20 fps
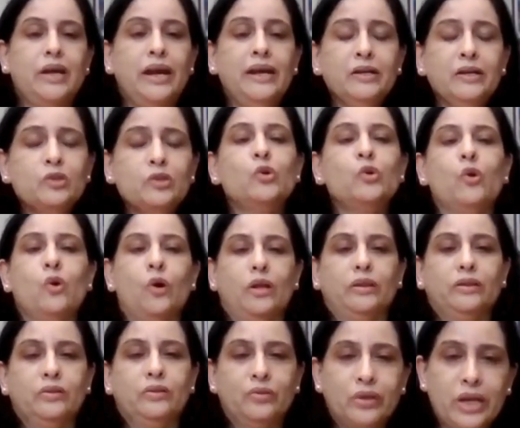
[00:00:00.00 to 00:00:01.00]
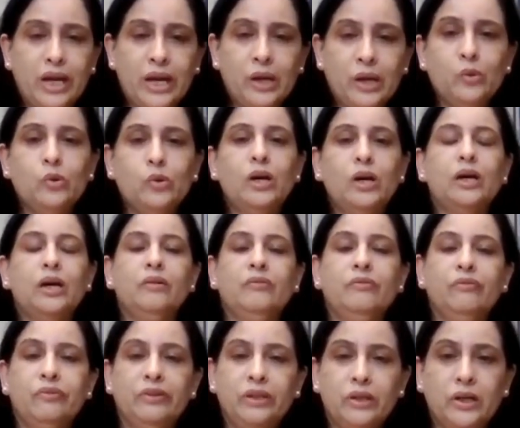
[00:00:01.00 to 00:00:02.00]
And so on. 3
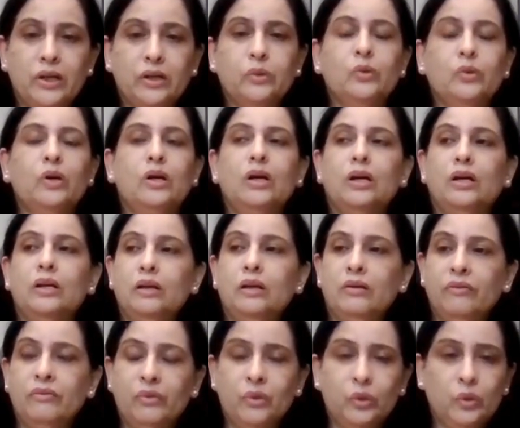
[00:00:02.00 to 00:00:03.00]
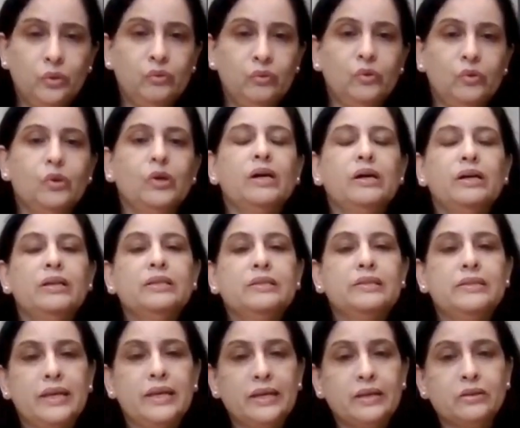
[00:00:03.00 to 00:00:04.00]
Uhr, 4 Uhr, 5 Uhr,
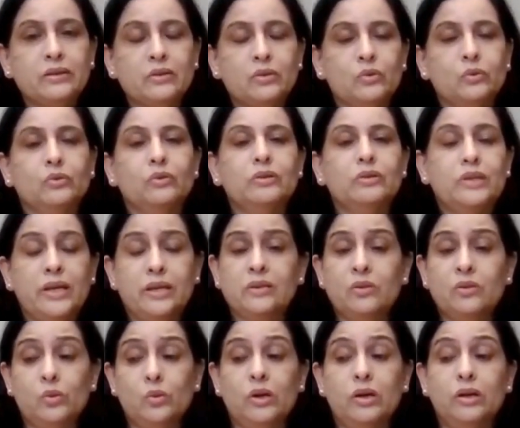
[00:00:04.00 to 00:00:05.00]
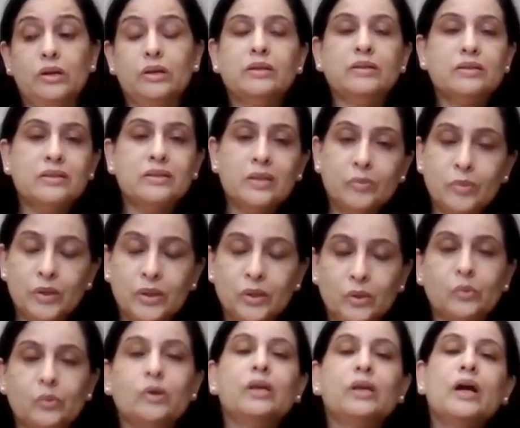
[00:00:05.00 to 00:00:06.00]
6 Uhr,
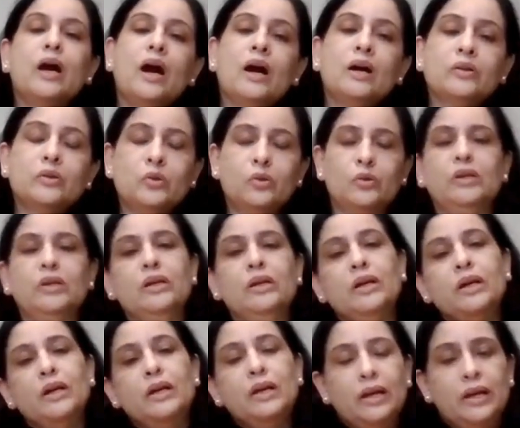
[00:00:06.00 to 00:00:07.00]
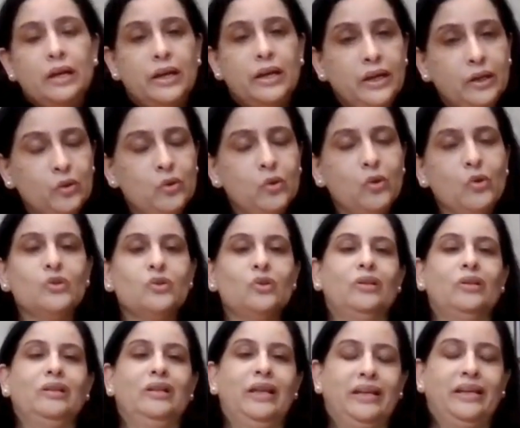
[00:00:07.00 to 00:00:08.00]
7 Uhr, 8 Uhr. It goes
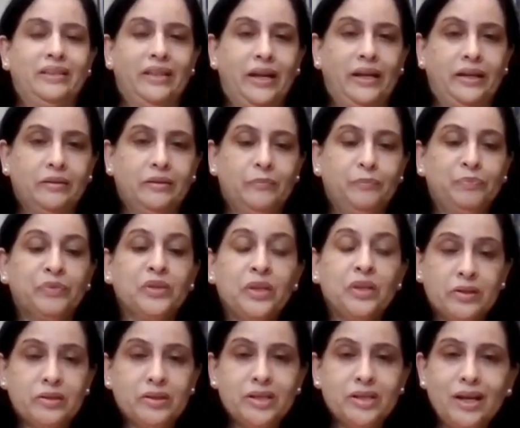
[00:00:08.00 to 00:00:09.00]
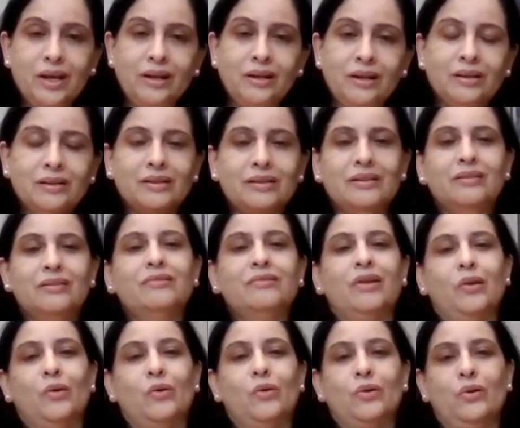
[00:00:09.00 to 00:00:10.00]
on like that till
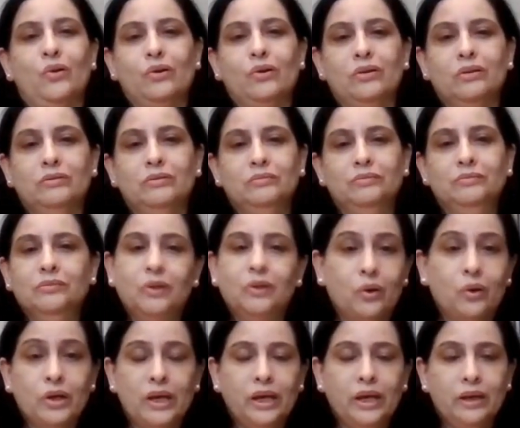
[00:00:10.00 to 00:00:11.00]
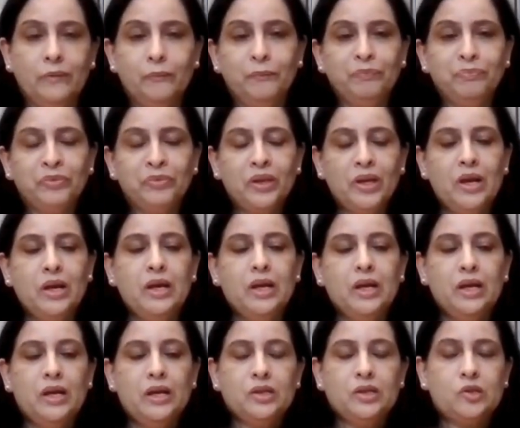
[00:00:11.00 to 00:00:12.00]
12 o'clock. Okay?
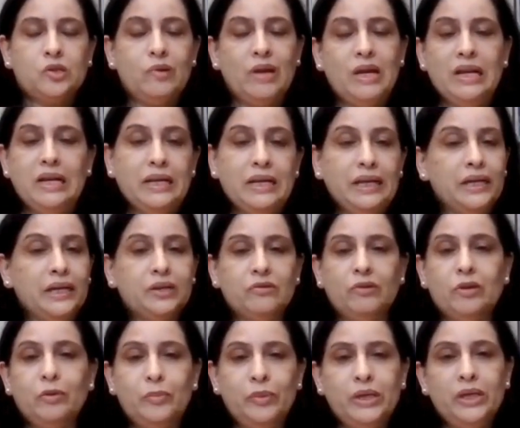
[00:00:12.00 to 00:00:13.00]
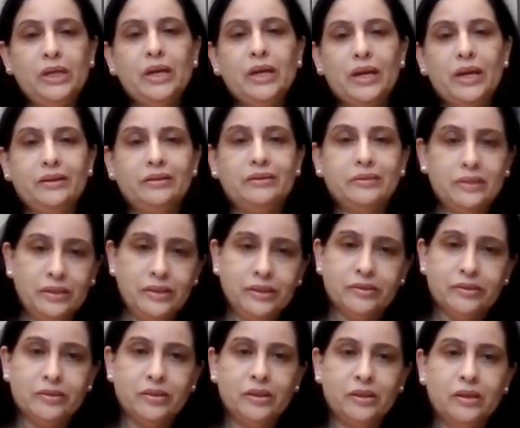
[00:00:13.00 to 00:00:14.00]
12, it will be
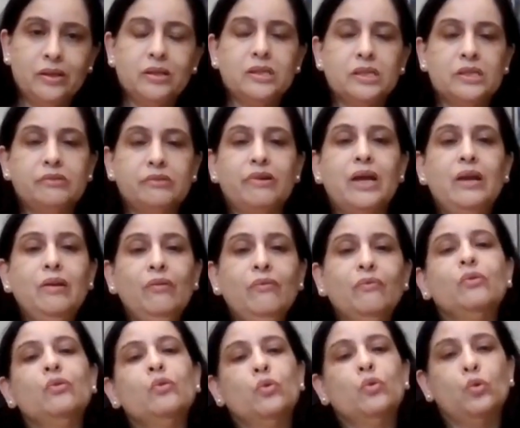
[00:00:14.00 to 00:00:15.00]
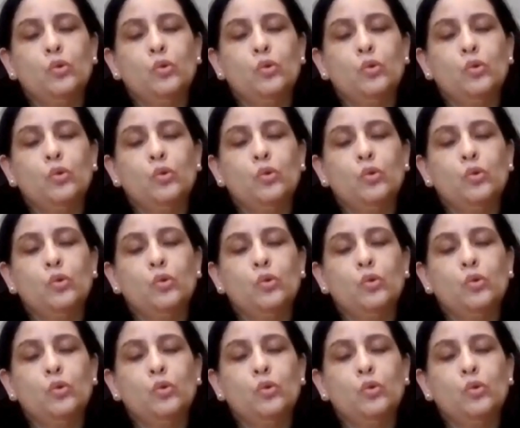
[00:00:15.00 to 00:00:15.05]
assist 12,